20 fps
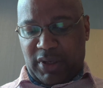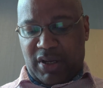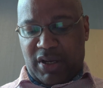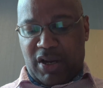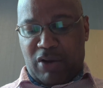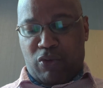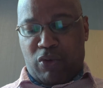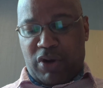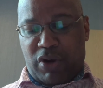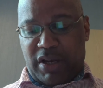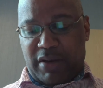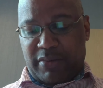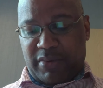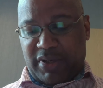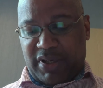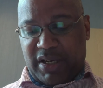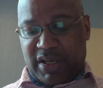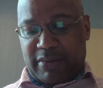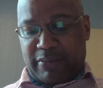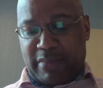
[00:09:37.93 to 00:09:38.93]
He woke him,
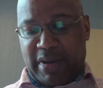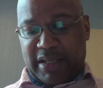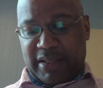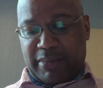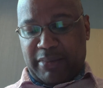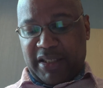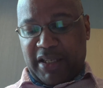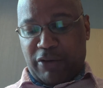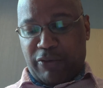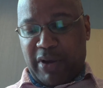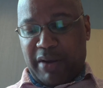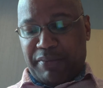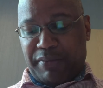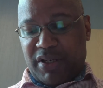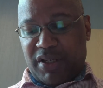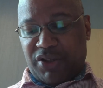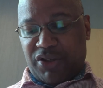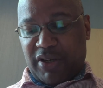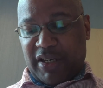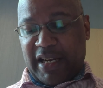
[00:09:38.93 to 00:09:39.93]
saying, Master, we have
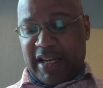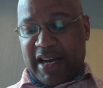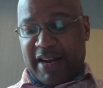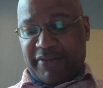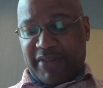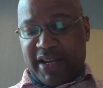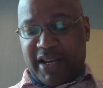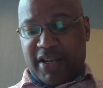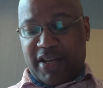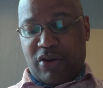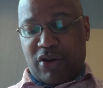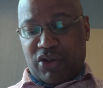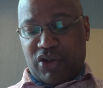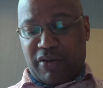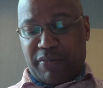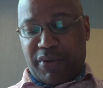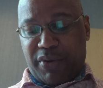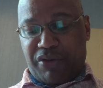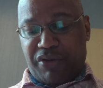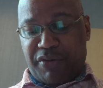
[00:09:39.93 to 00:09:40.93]
been destroyed. Then after he got
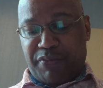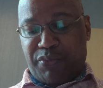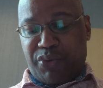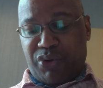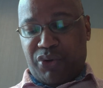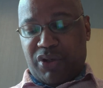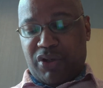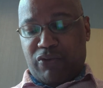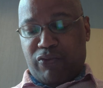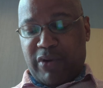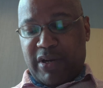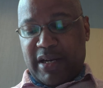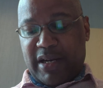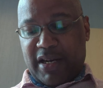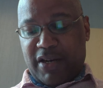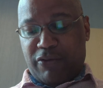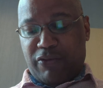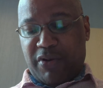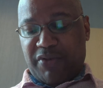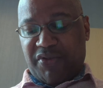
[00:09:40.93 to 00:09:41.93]
up, he rebuked the wind
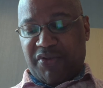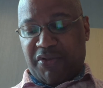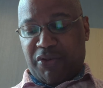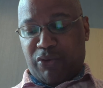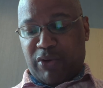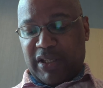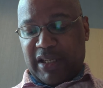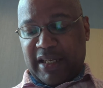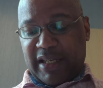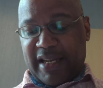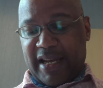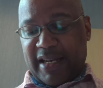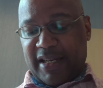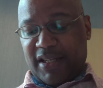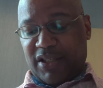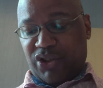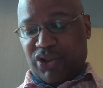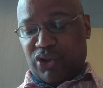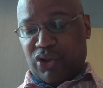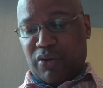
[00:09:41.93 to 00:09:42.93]
and the waves of the water. Then
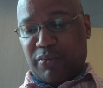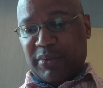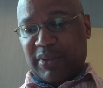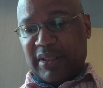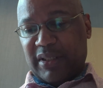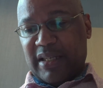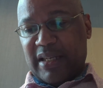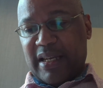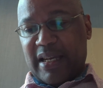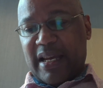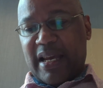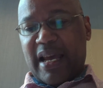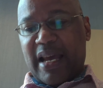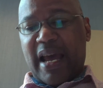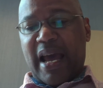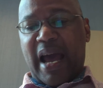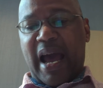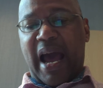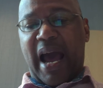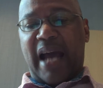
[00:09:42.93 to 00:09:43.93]
it stopped,
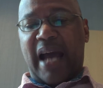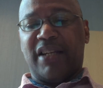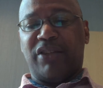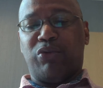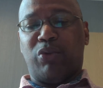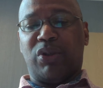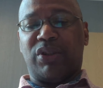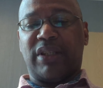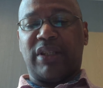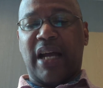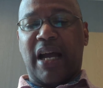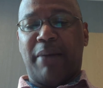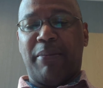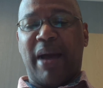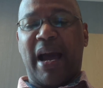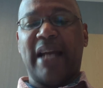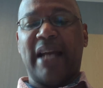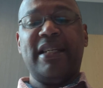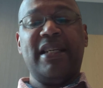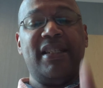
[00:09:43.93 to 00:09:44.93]
and it was calm.
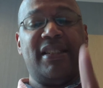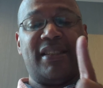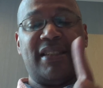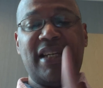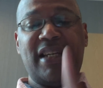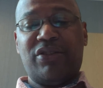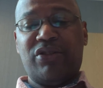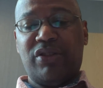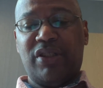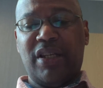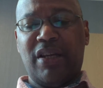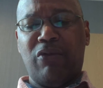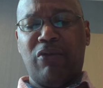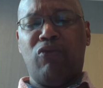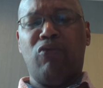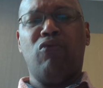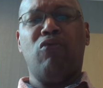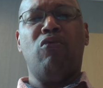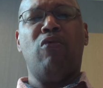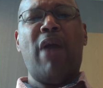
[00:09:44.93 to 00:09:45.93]
And he said to them,
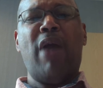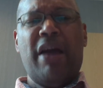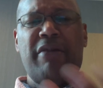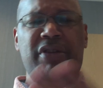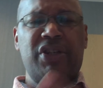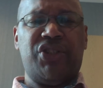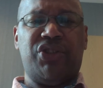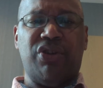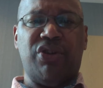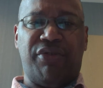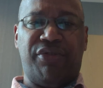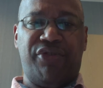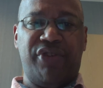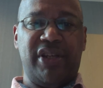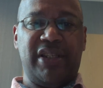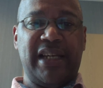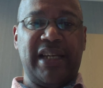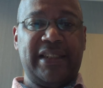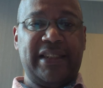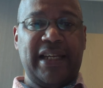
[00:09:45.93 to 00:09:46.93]
Where is your
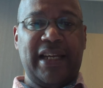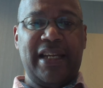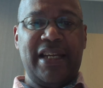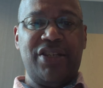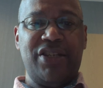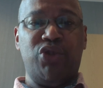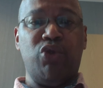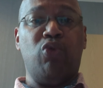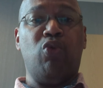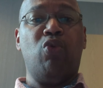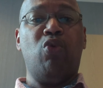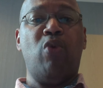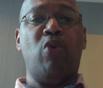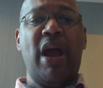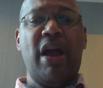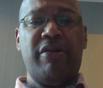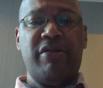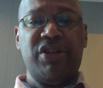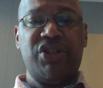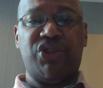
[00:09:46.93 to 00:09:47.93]
faith? I challenge you,
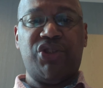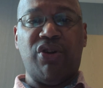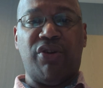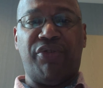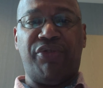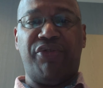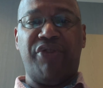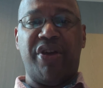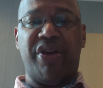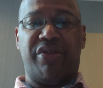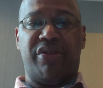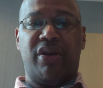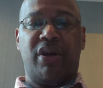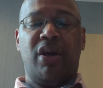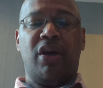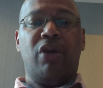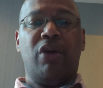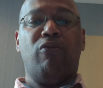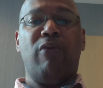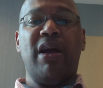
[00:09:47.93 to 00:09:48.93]
where is your faith?
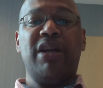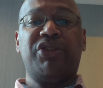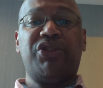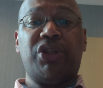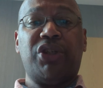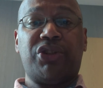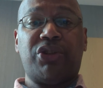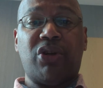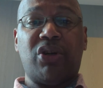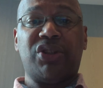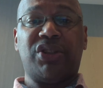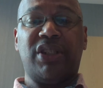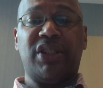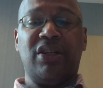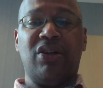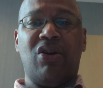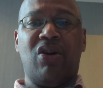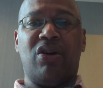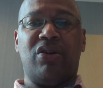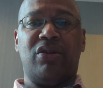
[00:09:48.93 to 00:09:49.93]
Where is your trust
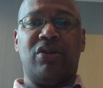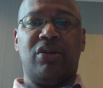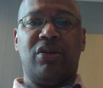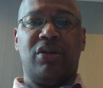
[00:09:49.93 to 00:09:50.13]
in God?